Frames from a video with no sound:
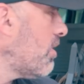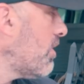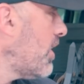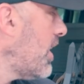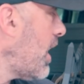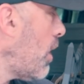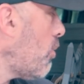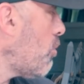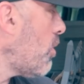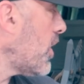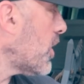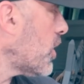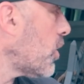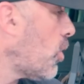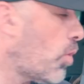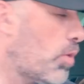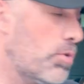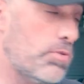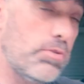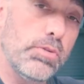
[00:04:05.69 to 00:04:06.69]
then I run a
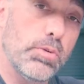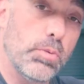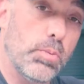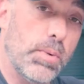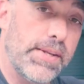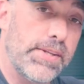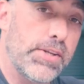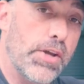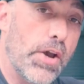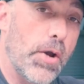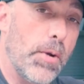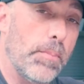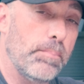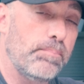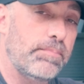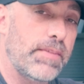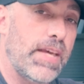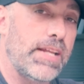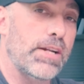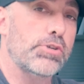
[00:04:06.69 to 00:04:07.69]
cord through the window,
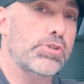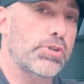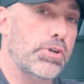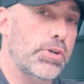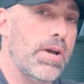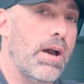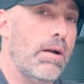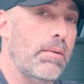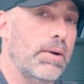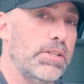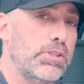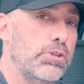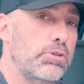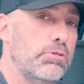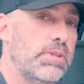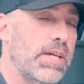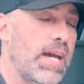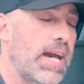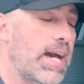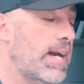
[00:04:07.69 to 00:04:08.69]
and I'll show you how I
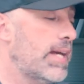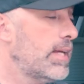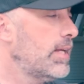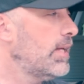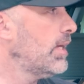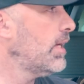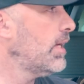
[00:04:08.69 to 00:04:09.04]
do that,